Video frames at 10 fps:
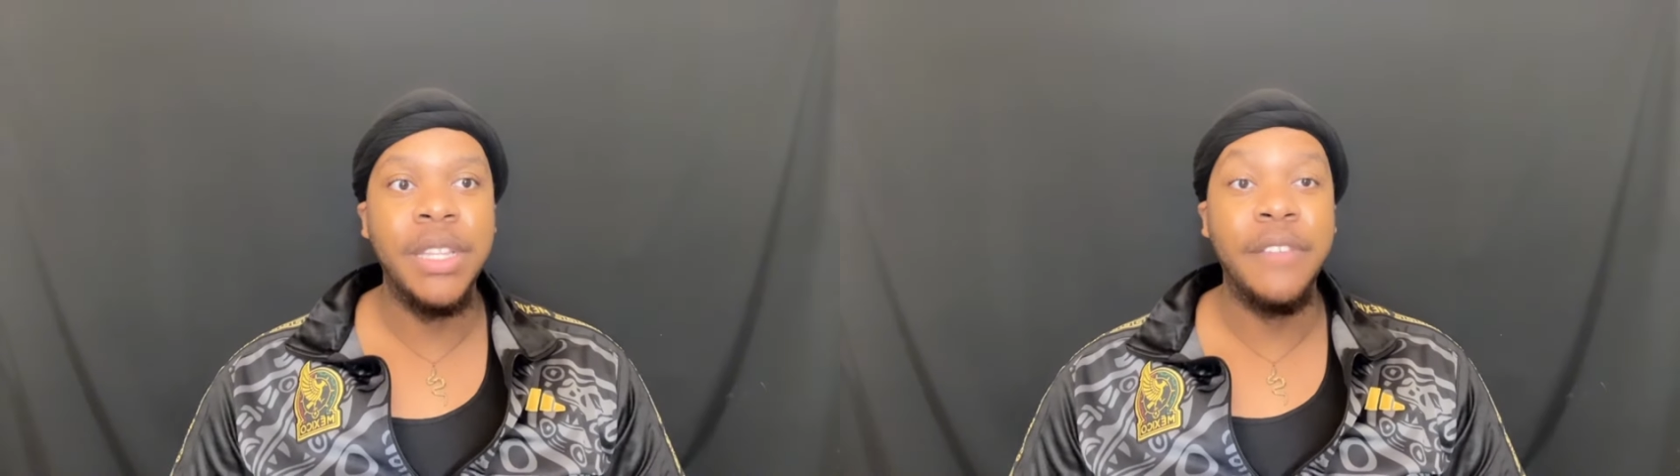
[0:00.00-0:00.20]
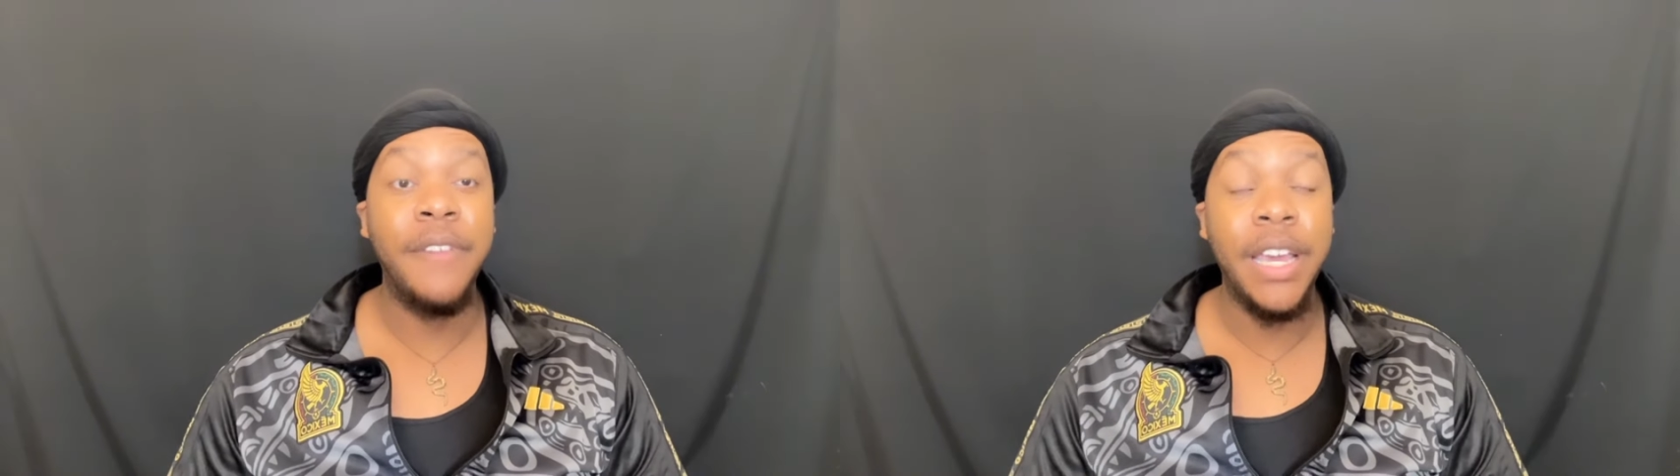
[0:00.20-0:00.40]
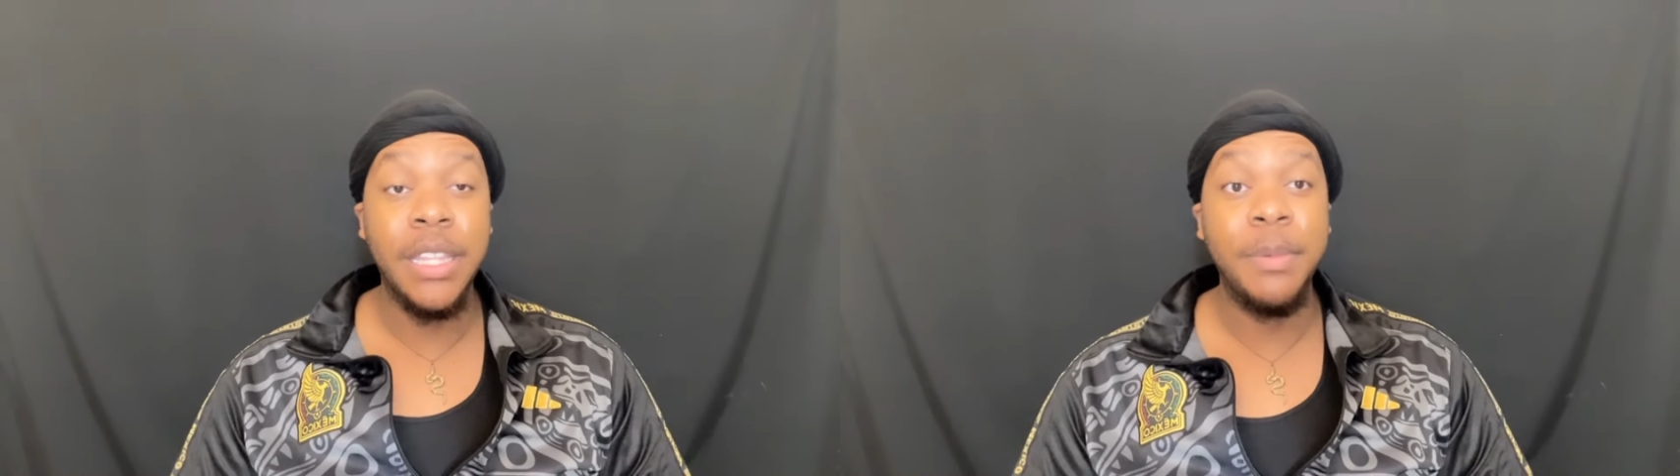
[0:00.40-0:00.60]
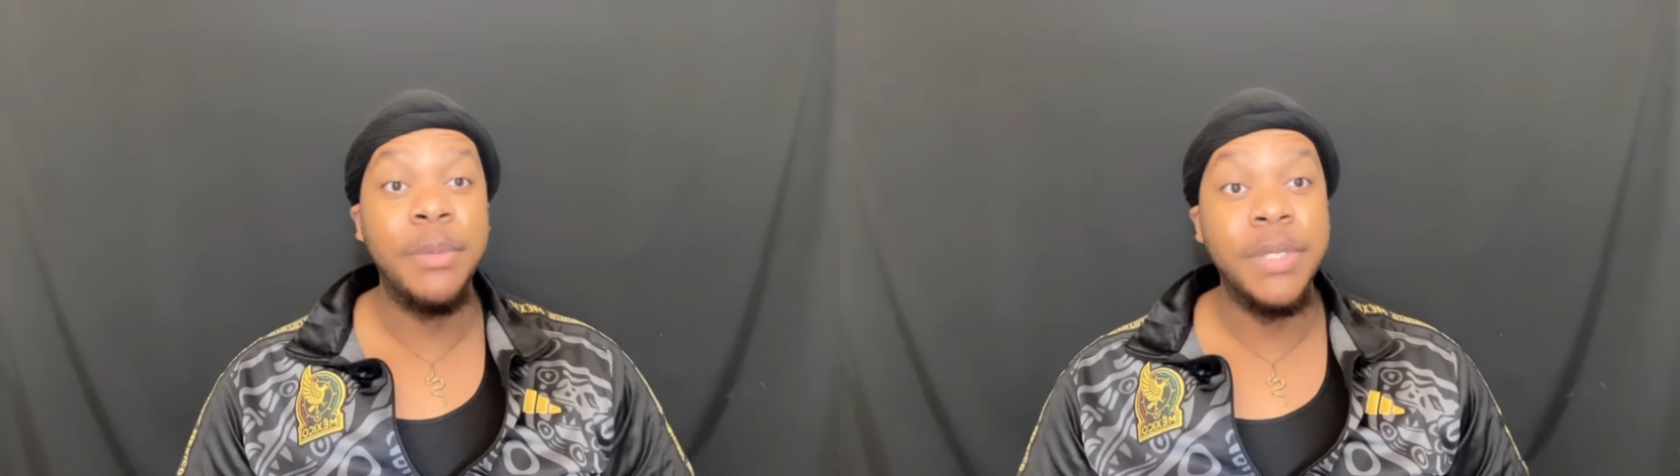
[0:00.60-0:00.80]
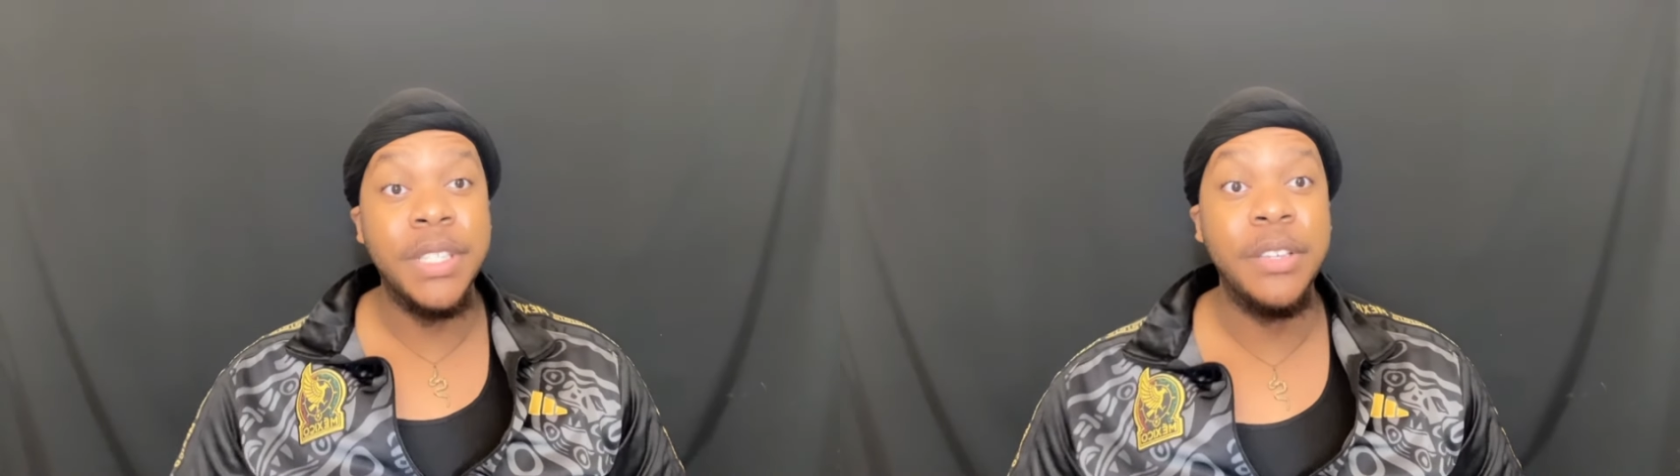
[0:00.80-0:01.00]
but the fact that
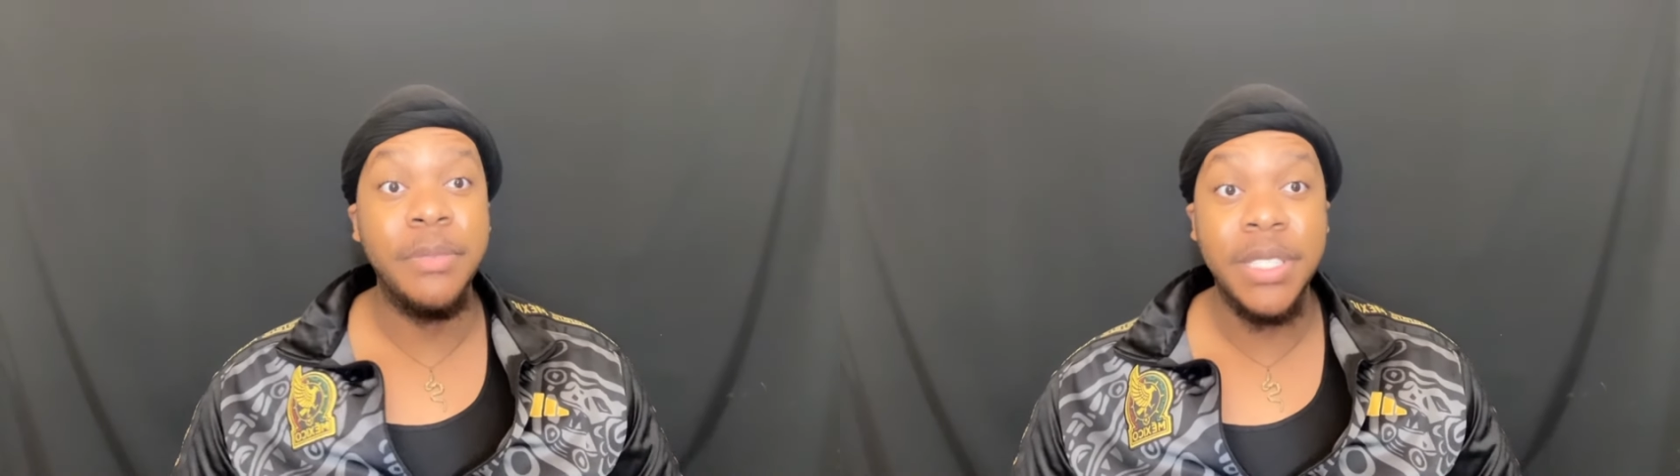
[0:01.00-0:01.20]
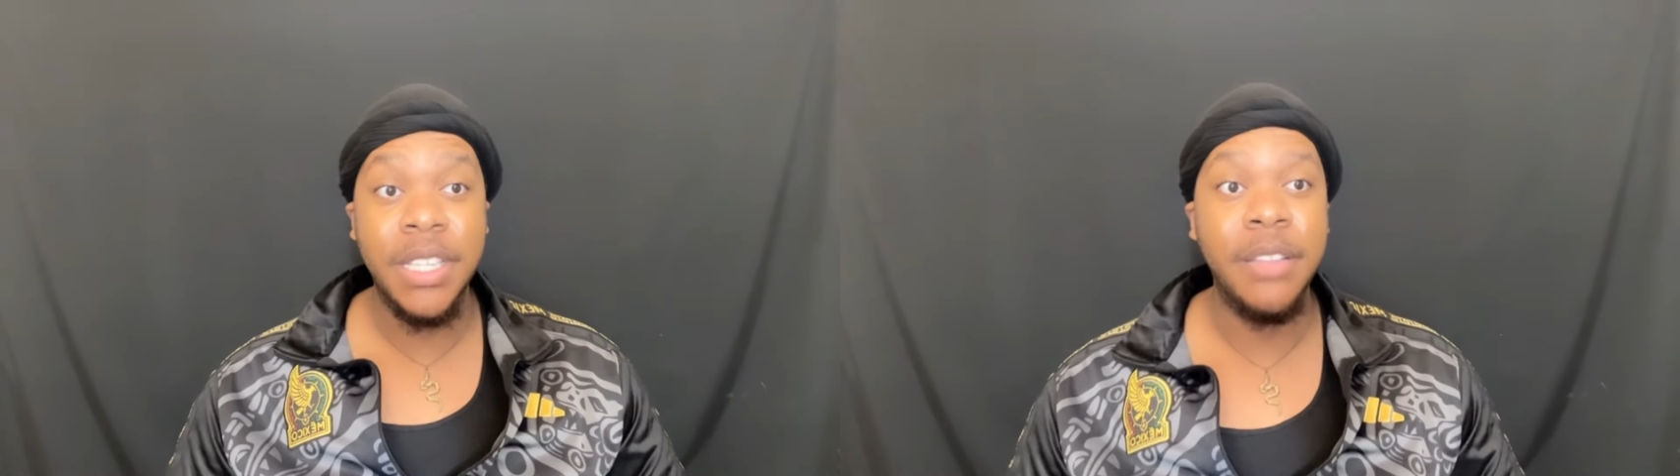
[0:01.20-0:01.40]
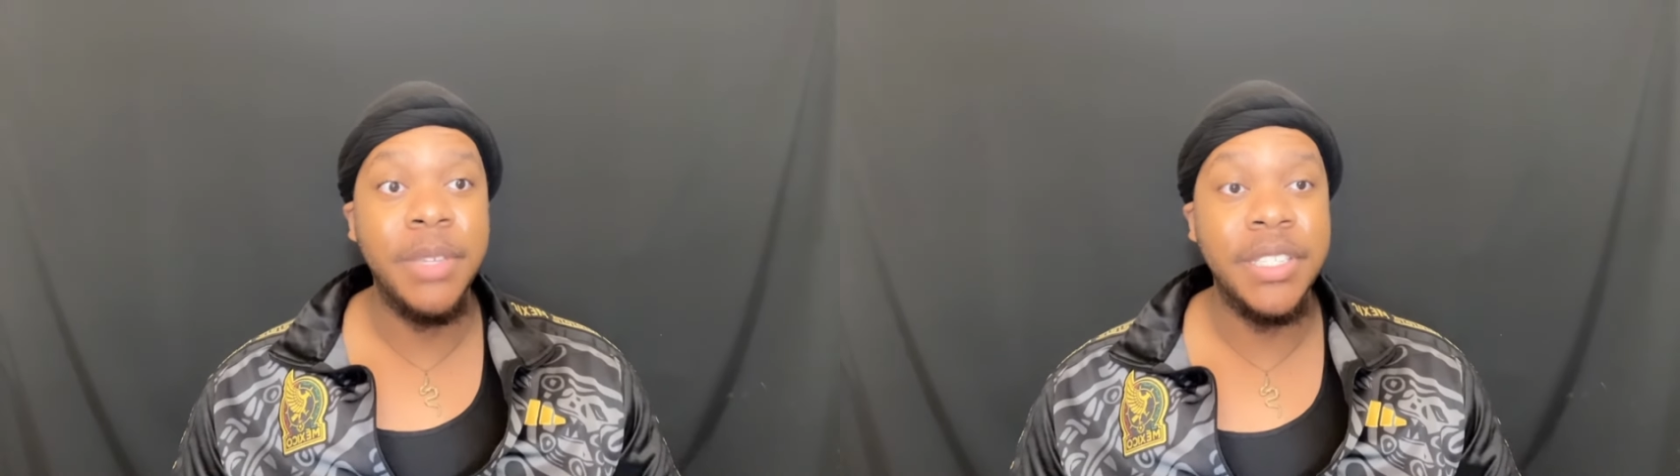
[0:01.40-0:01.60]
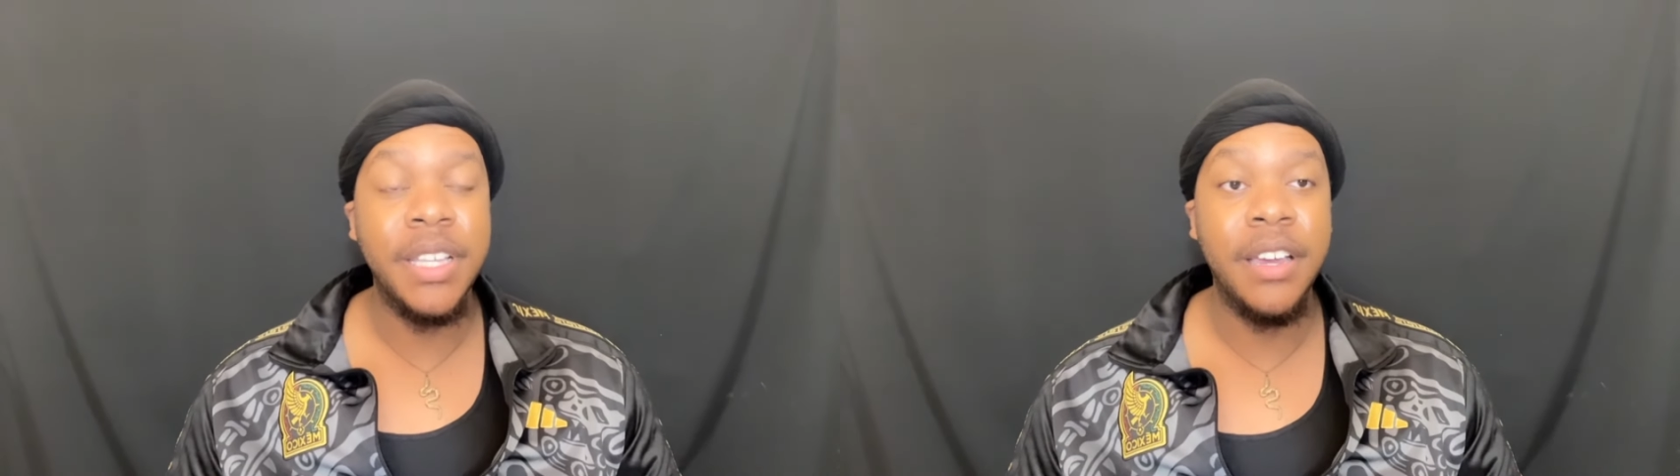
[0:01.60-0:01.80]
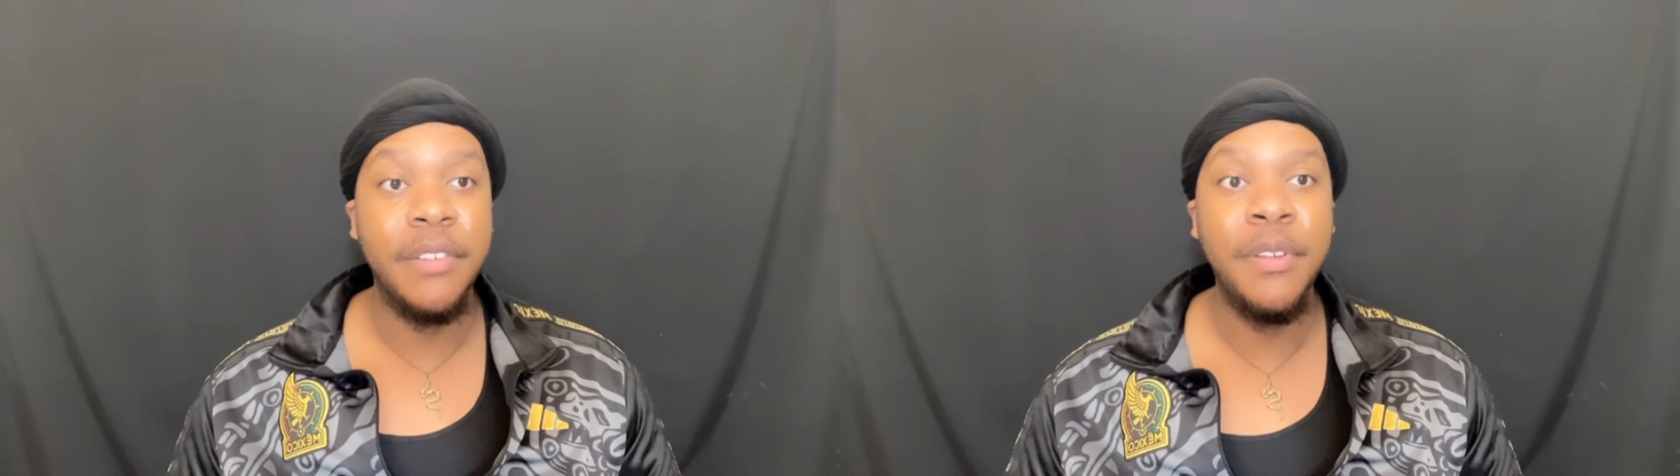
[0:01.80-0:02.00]
people still be sending me
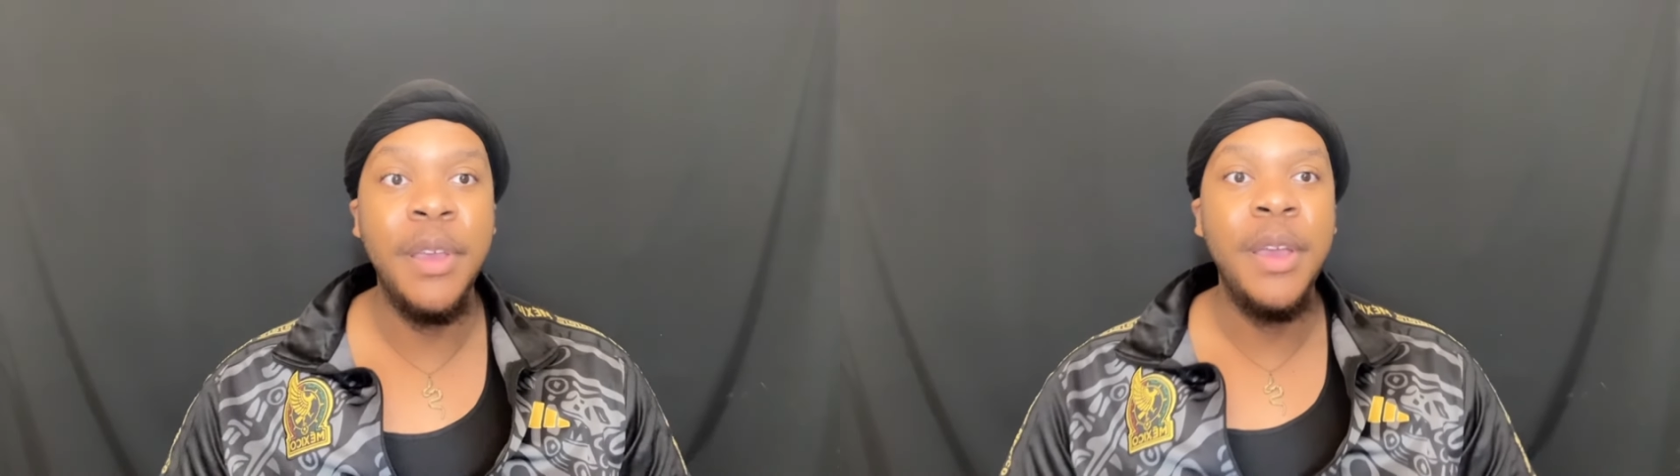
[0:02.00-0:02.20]
stuff